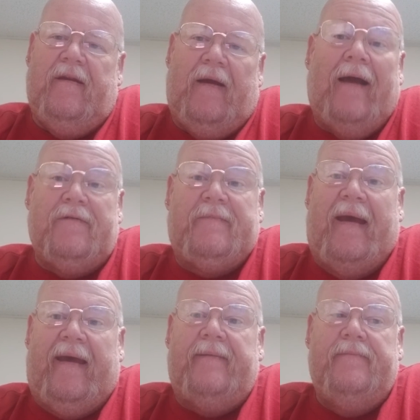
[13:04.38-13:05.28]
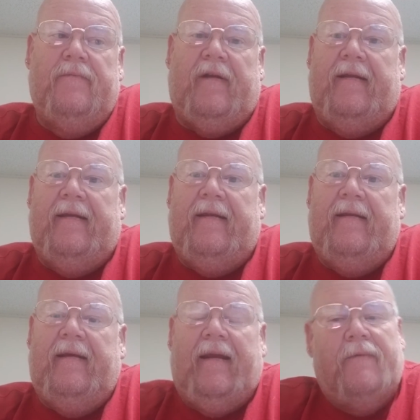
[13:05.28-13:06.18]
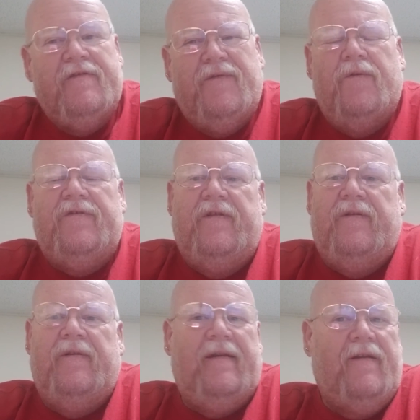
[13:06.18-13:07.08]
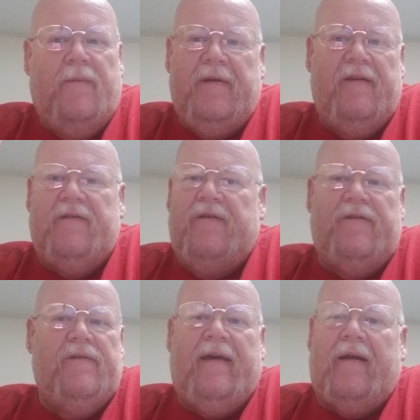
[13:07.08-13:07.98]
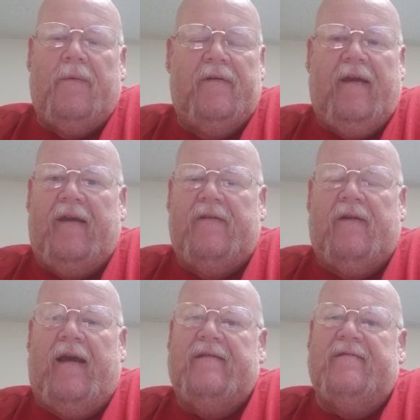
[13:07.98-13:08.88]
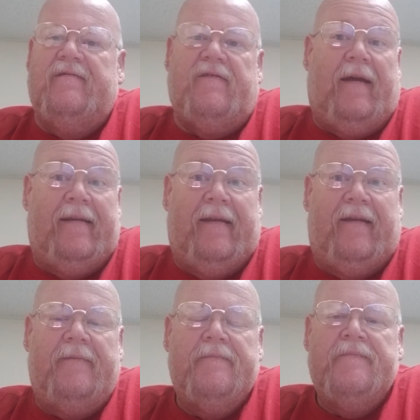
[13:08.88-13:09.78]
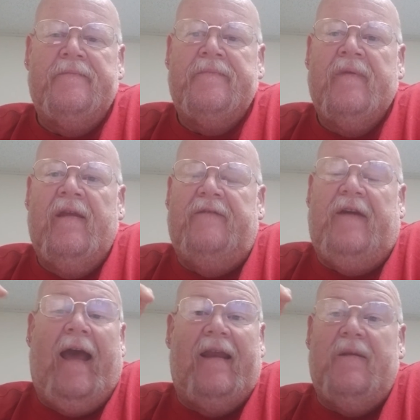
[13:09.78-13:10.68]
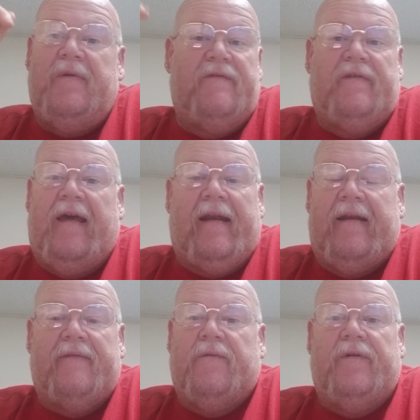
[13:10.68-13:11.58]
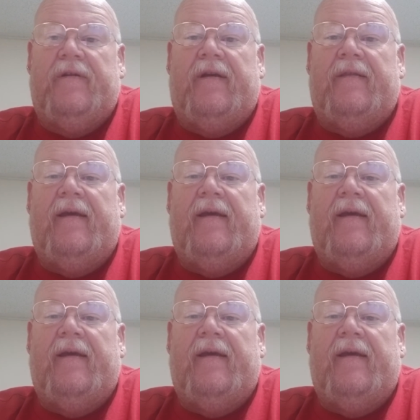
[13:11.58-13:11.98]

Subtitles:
I was bad when I did it, and I was forced to do it. They told me either you do that or we're taking your license, so I did it. If it hadn't have been for that, I never would have done